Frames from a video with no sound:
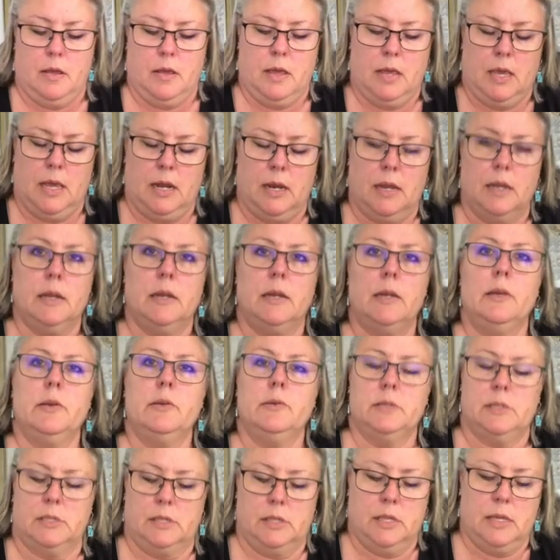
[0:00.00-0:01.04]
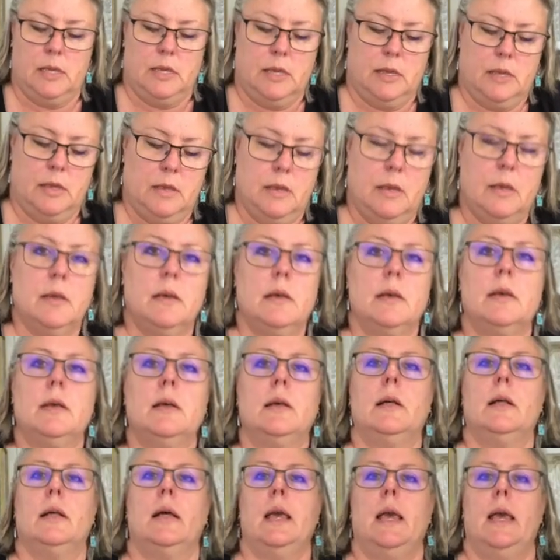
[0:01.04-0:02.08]
And I'm going to use the
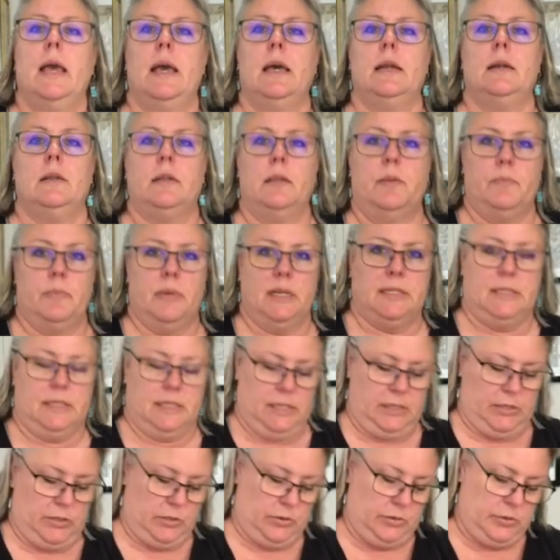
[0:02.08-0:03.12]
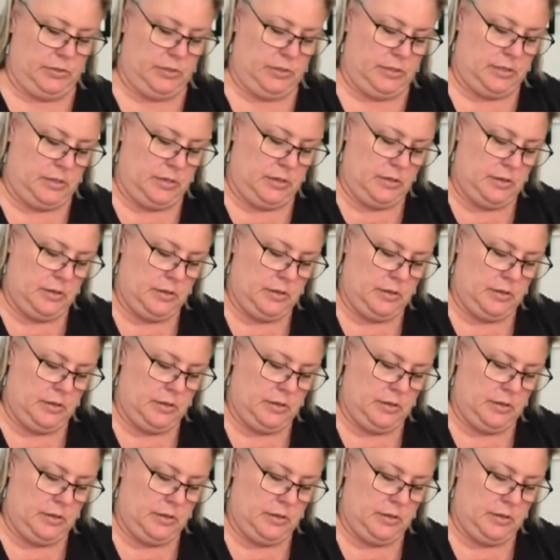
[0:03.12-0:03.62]
handle of my scissors